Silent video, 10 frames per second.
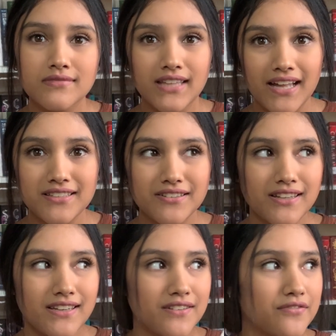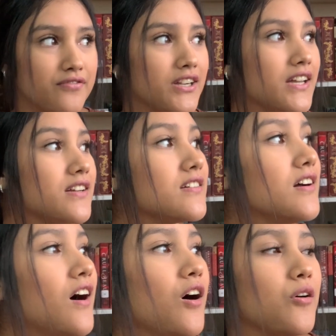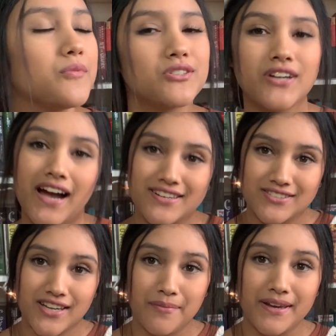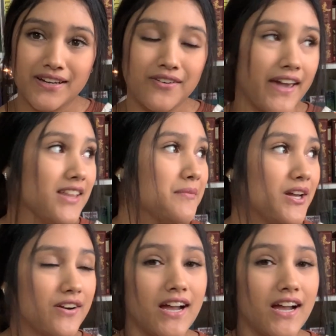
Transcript: That sounded like a freaking, oh, the trash is coming. Okay, let me hurry